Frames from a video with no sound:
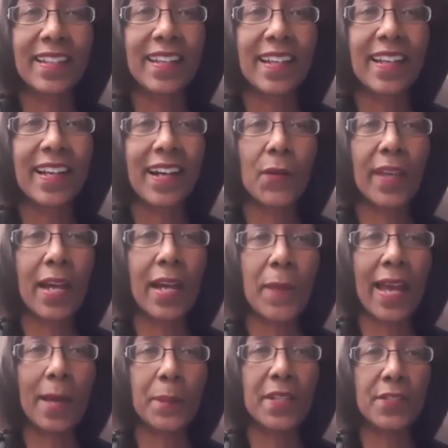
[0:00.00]
Okay, I'm
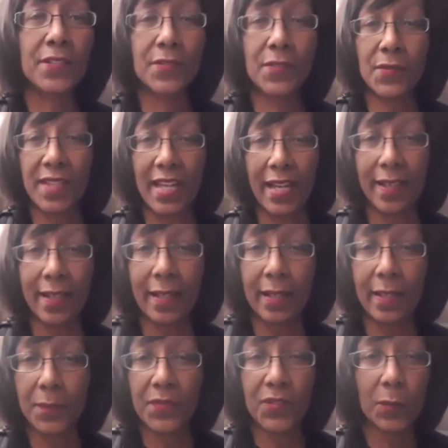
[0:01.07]
happy to do that.
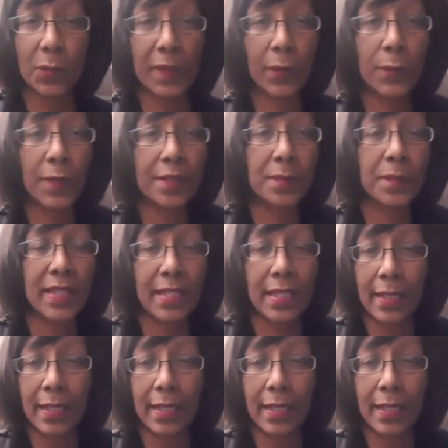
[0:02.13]
So bear with me.